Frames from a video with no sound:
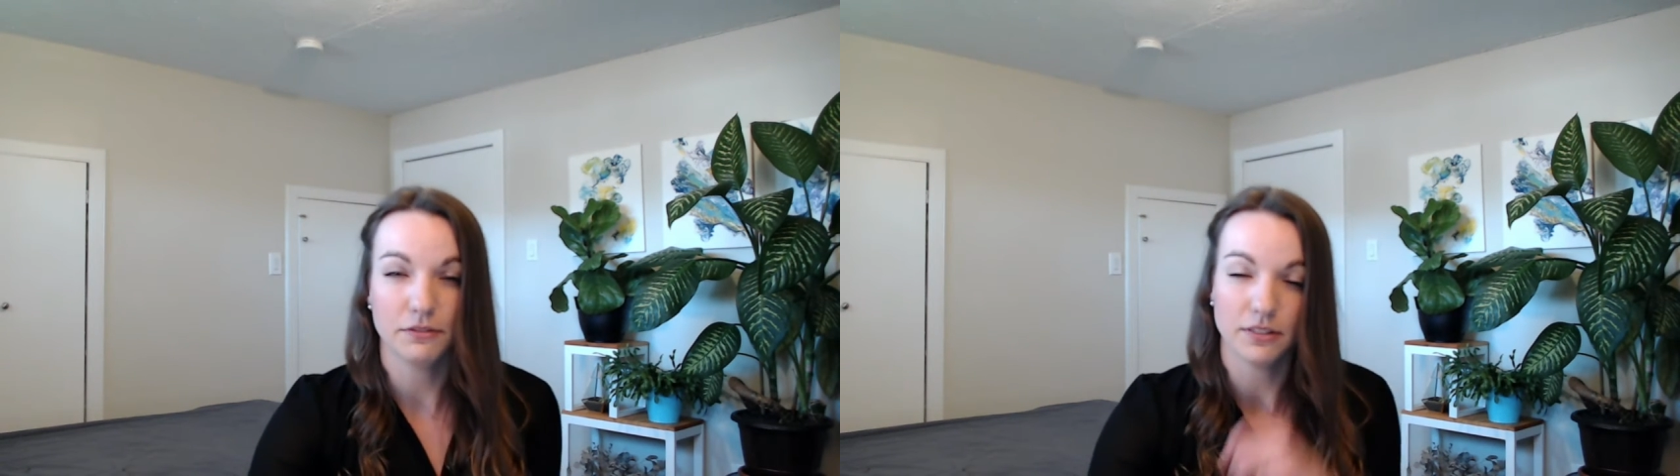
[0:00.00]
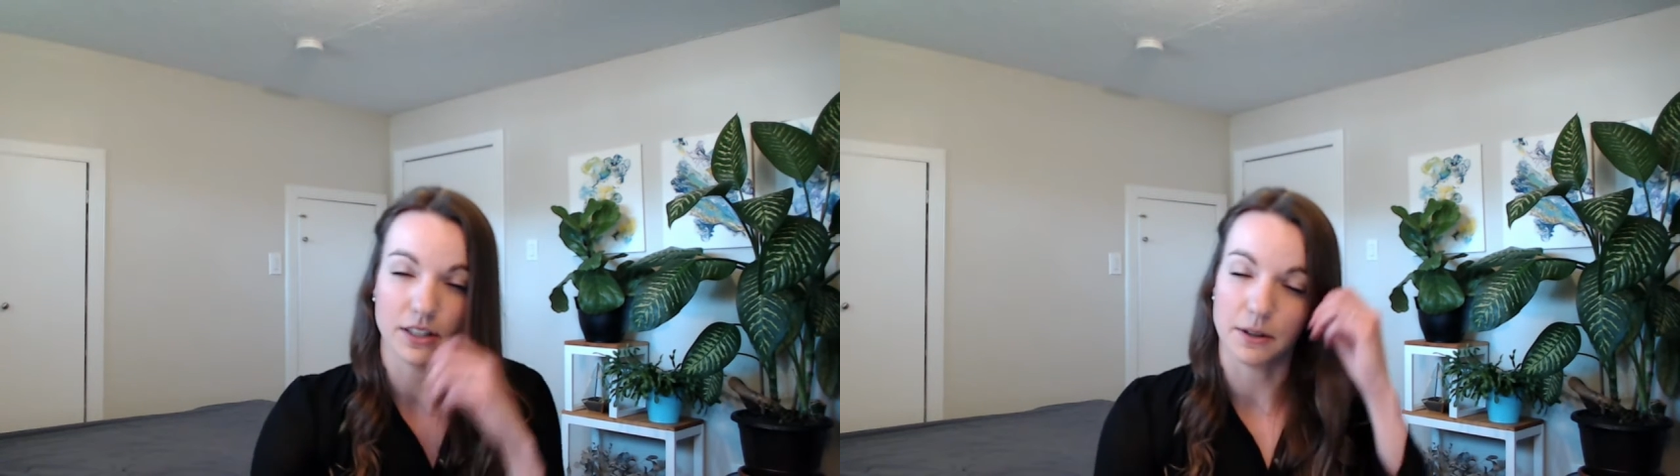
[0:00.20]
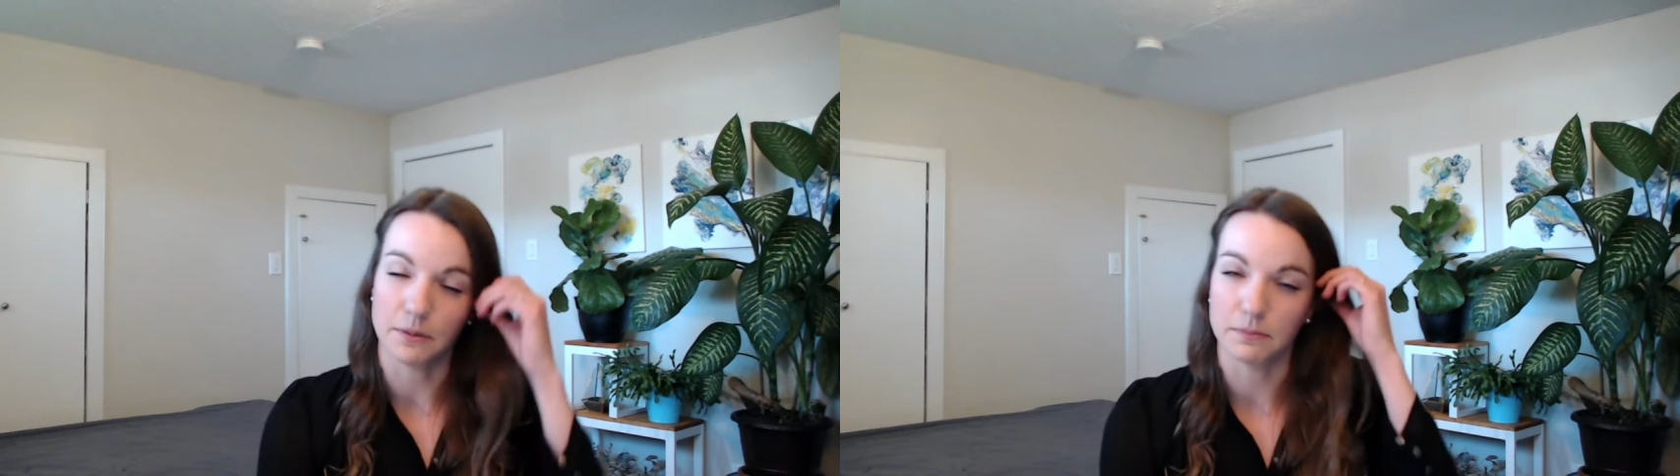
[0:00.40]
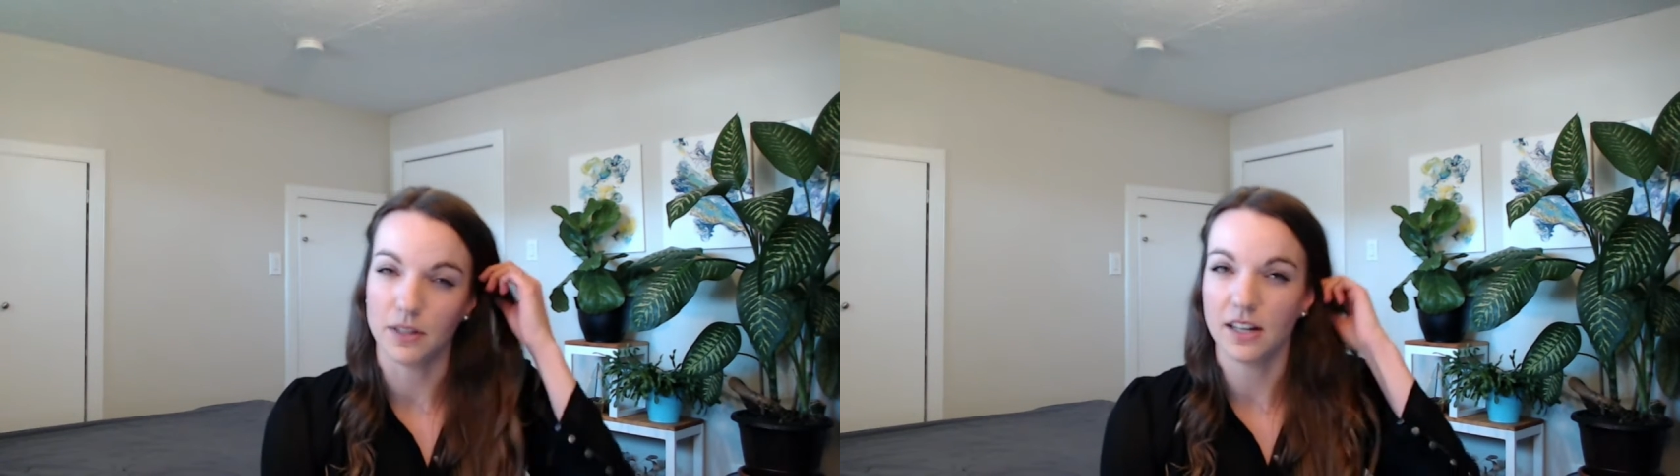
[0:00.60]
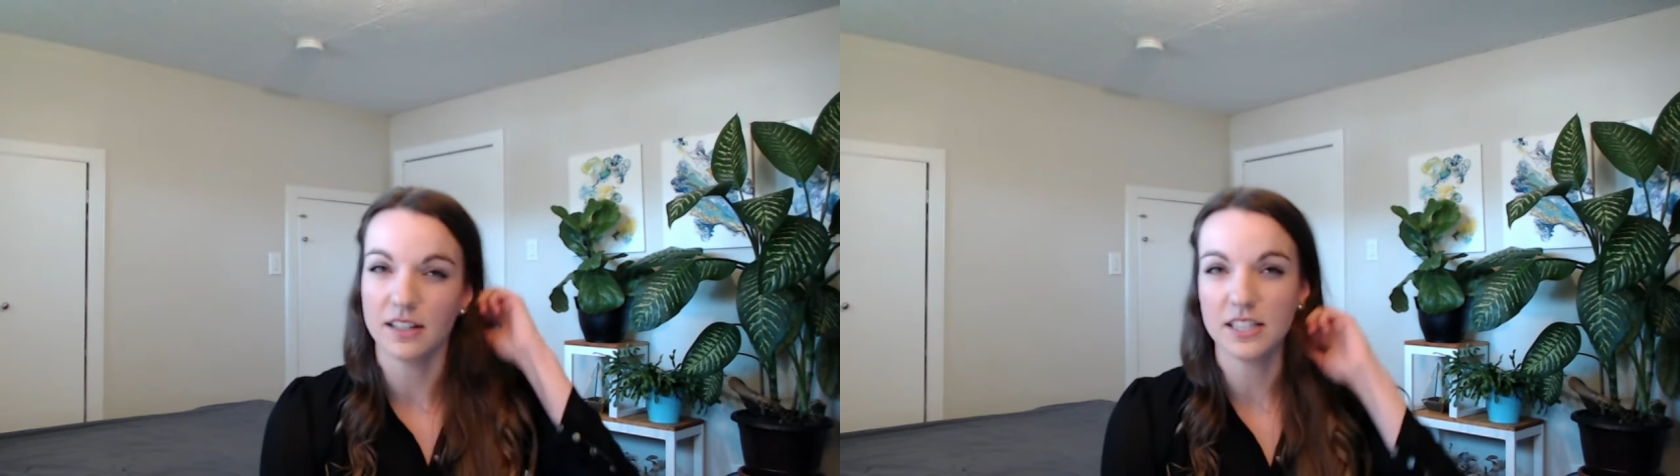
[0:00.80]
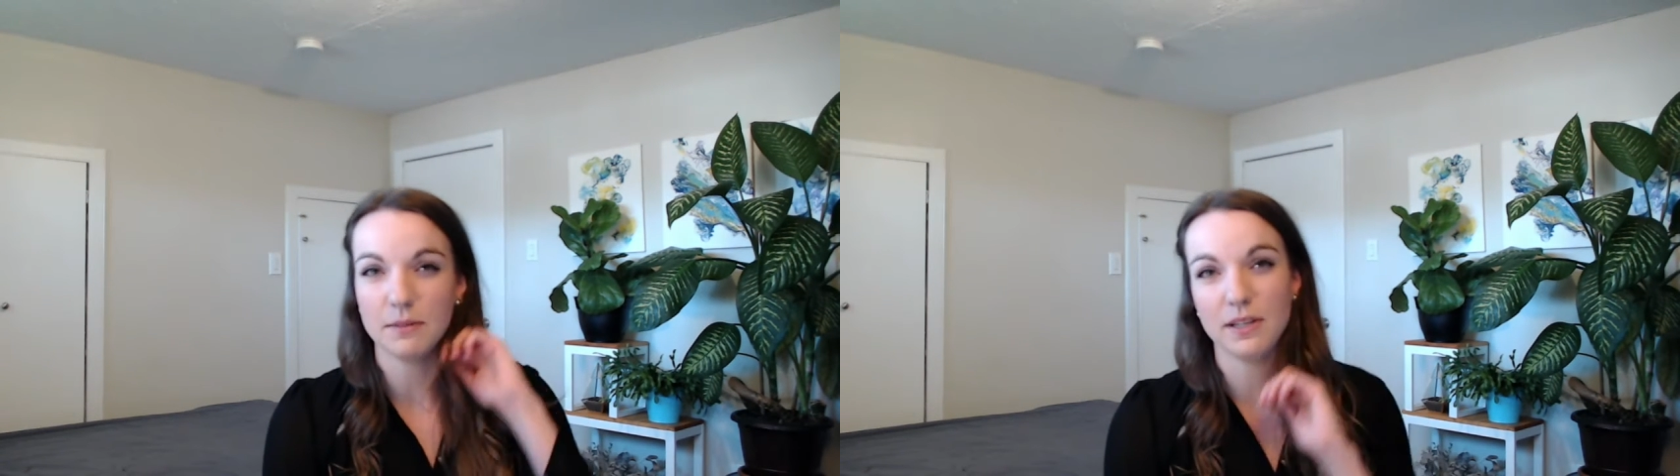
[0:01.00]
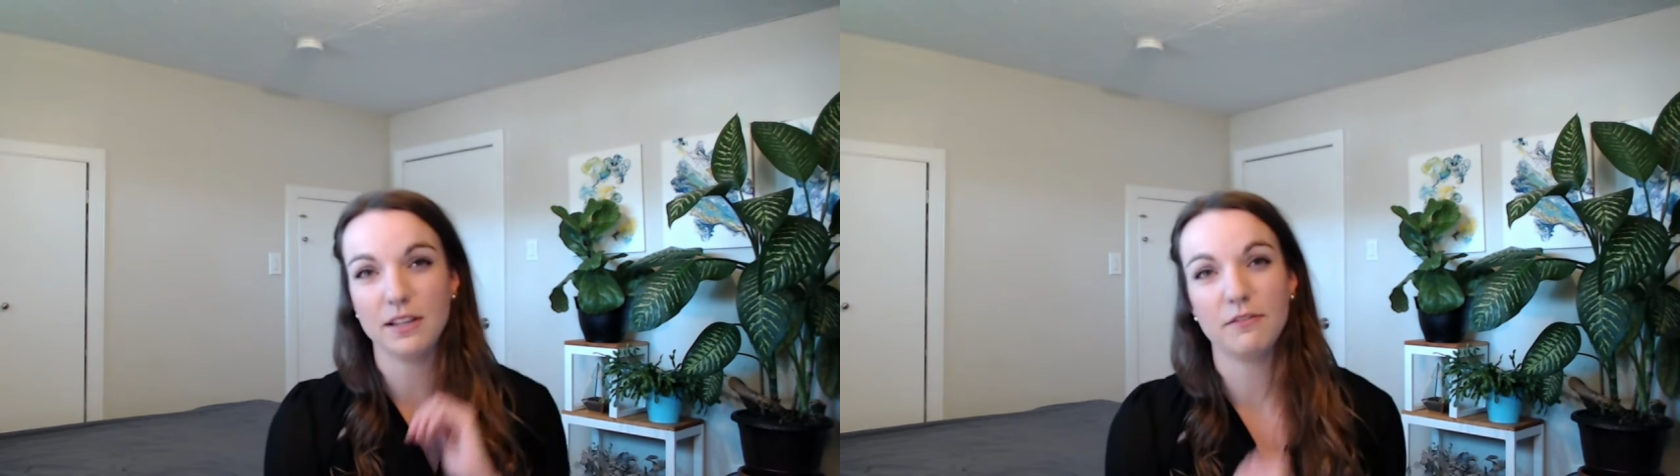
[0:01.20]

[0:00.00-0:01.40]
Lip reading: there tends to be